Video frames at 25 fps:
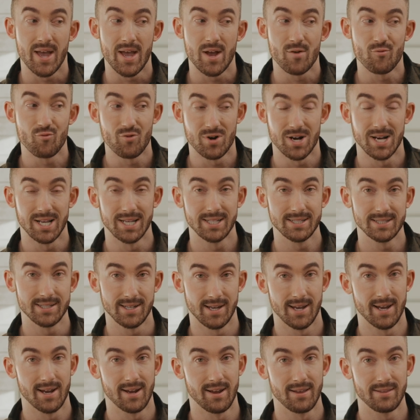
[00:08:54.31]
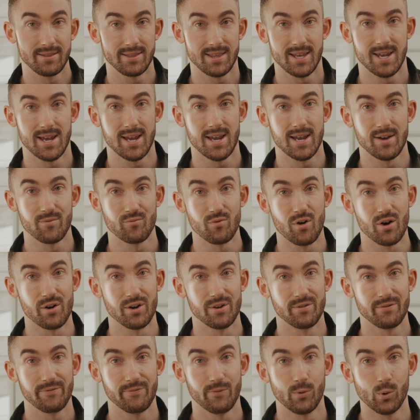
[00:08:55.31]
releasing the
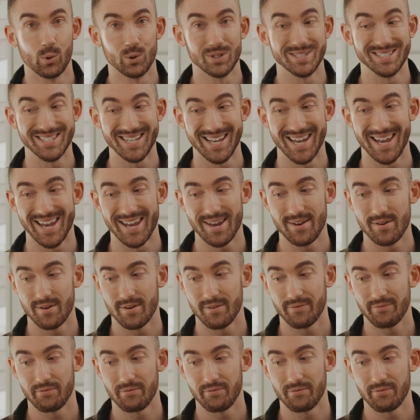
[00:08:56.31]
Ronin 4D.